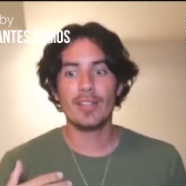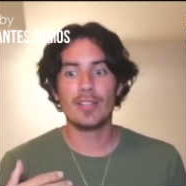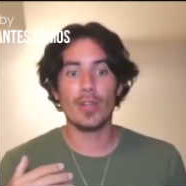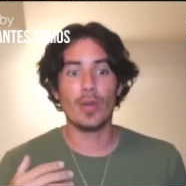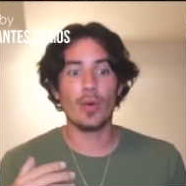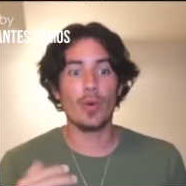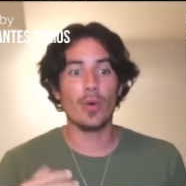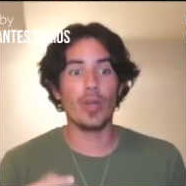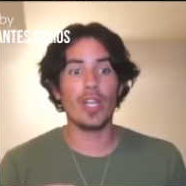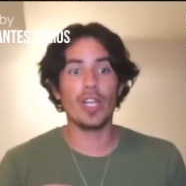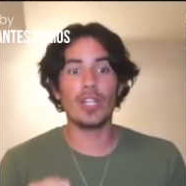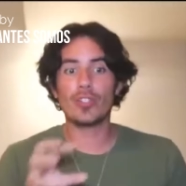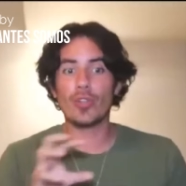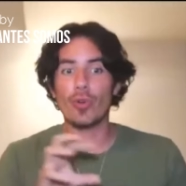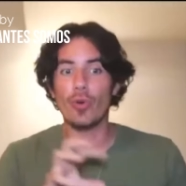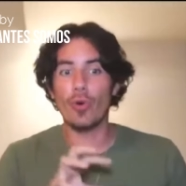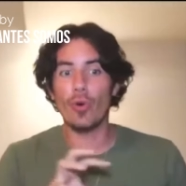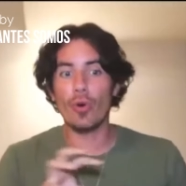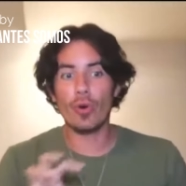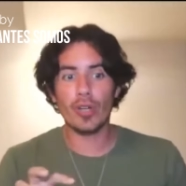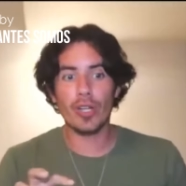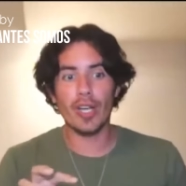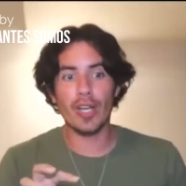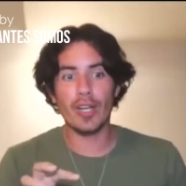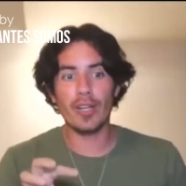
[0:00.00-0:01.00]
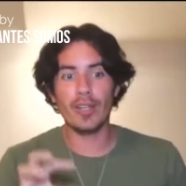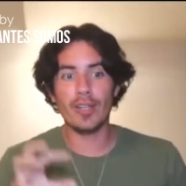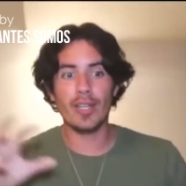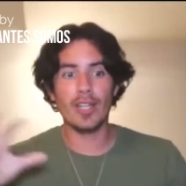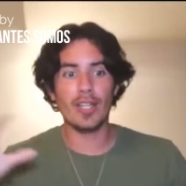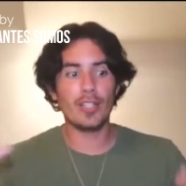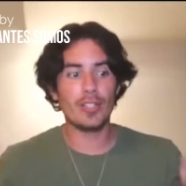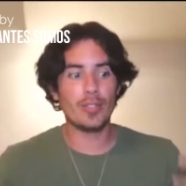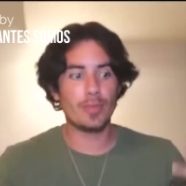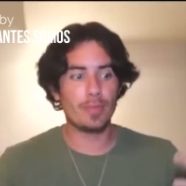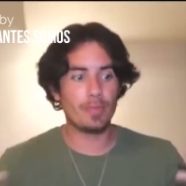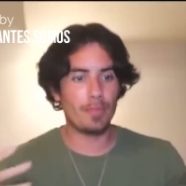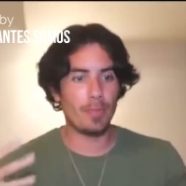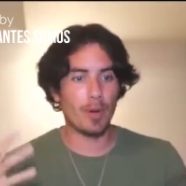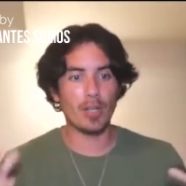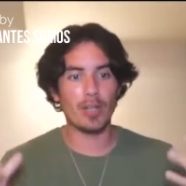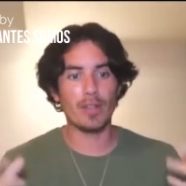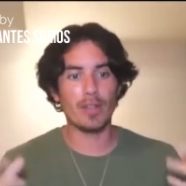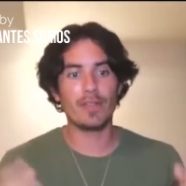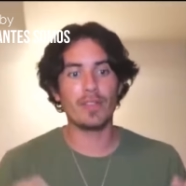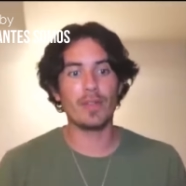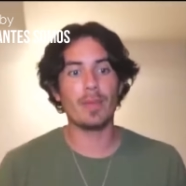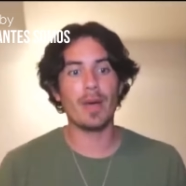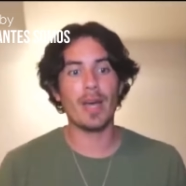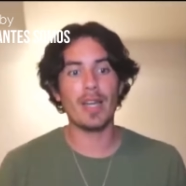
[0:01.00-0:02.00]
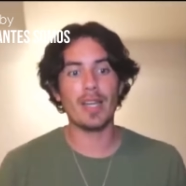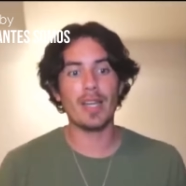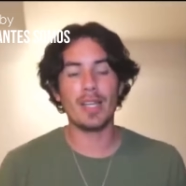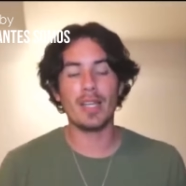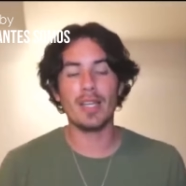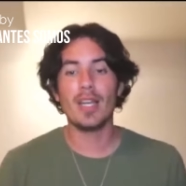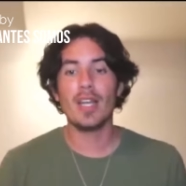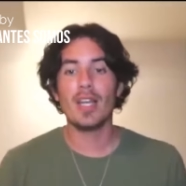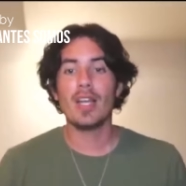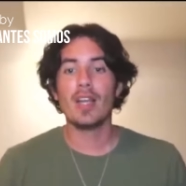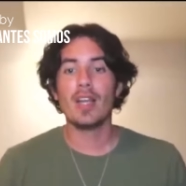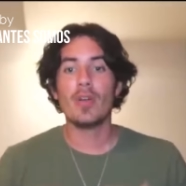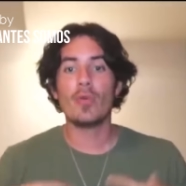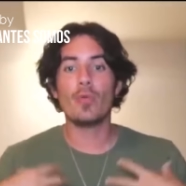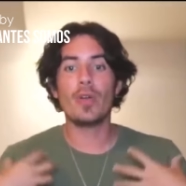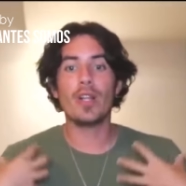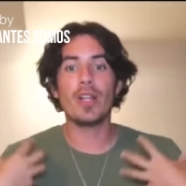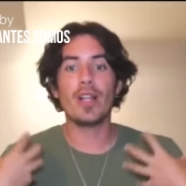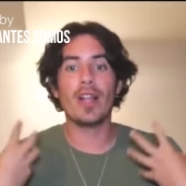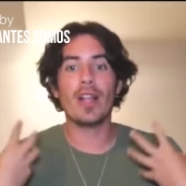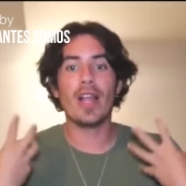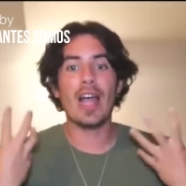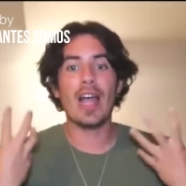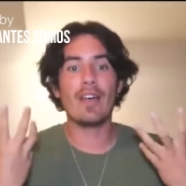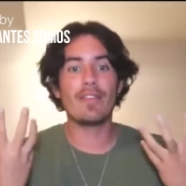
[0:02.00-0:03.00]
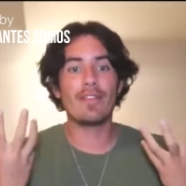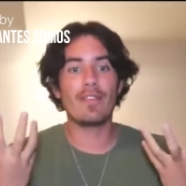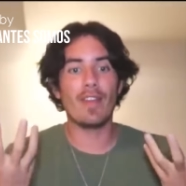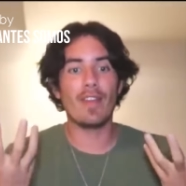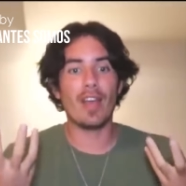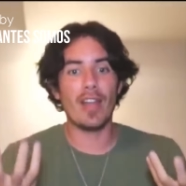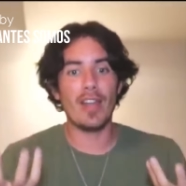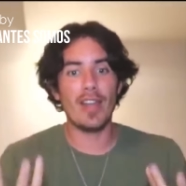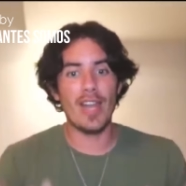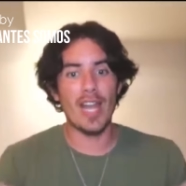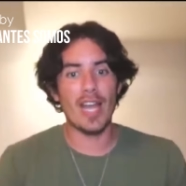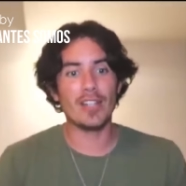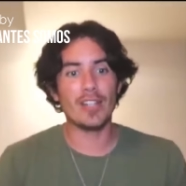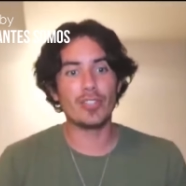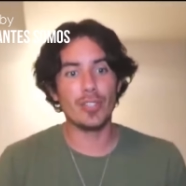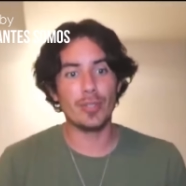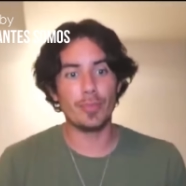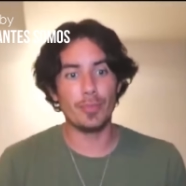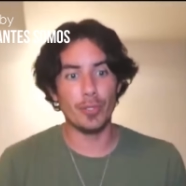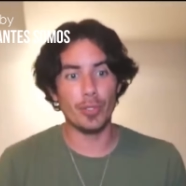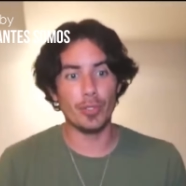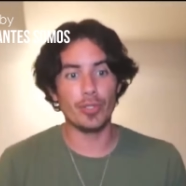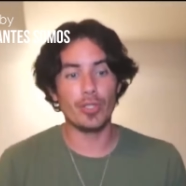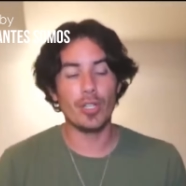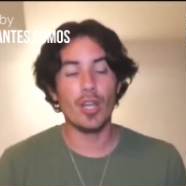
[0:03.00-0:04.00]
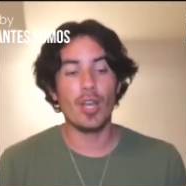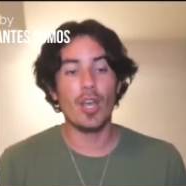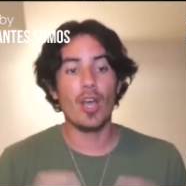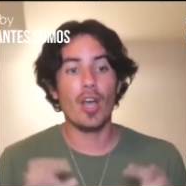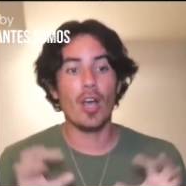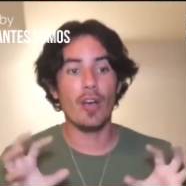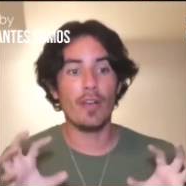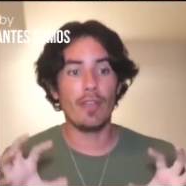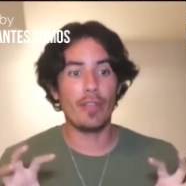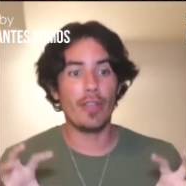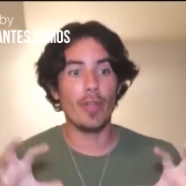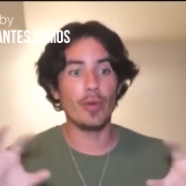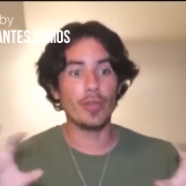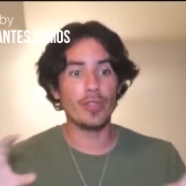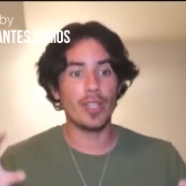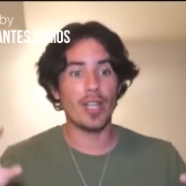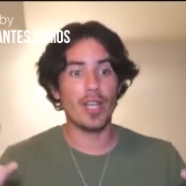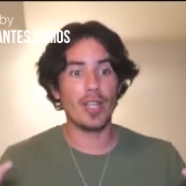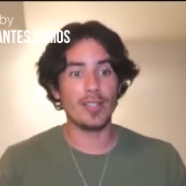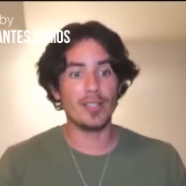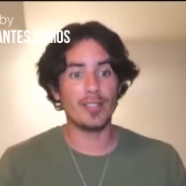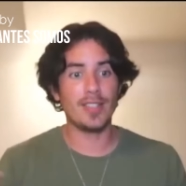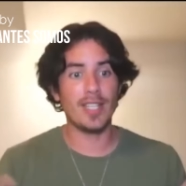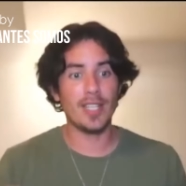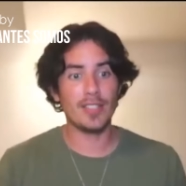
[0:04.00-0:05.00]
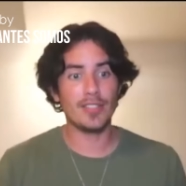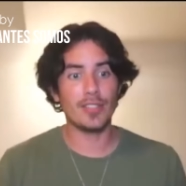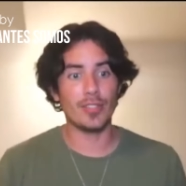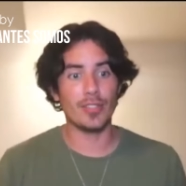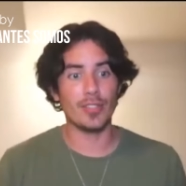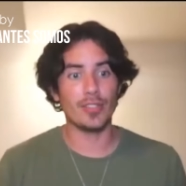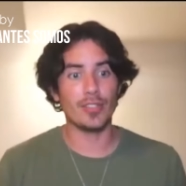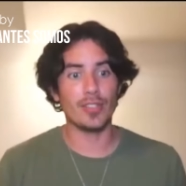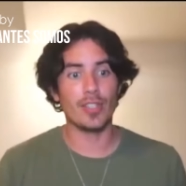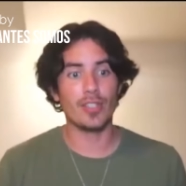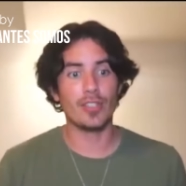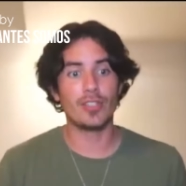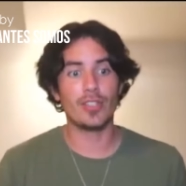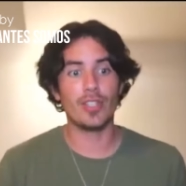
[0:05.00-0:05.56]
So each organ, each part of the body will have an attribute of those ancestors.